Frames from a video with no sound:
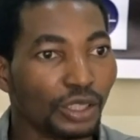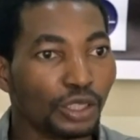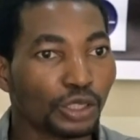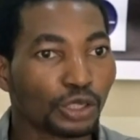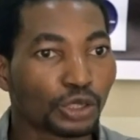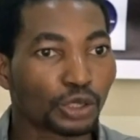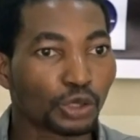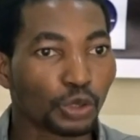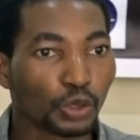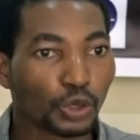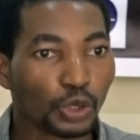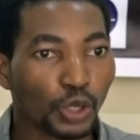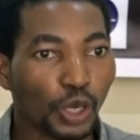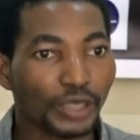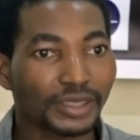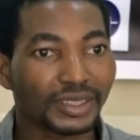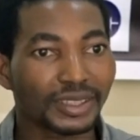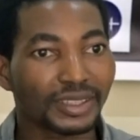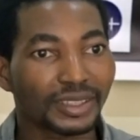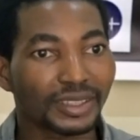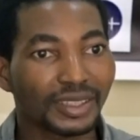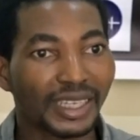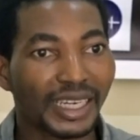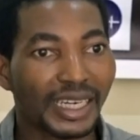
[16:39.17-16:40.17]
should not
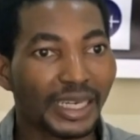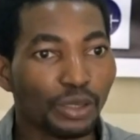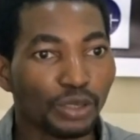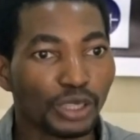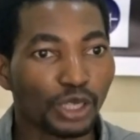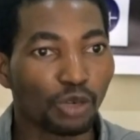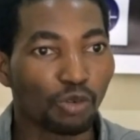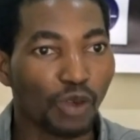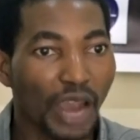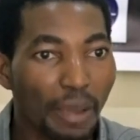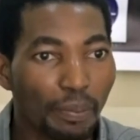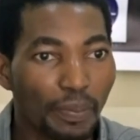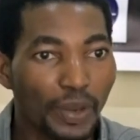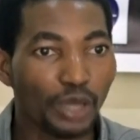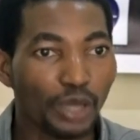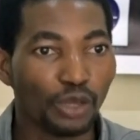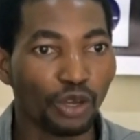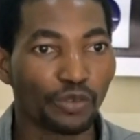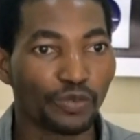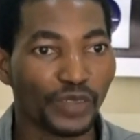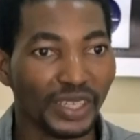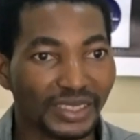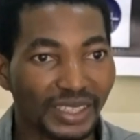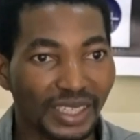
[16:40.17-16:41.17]
kill the well-being
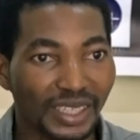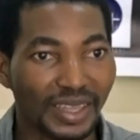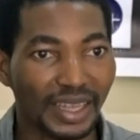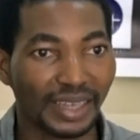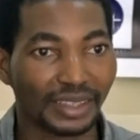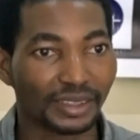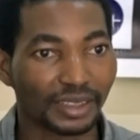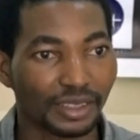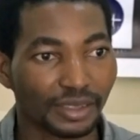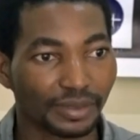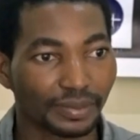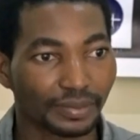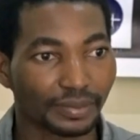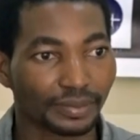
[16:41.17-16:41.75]
of Nigerians.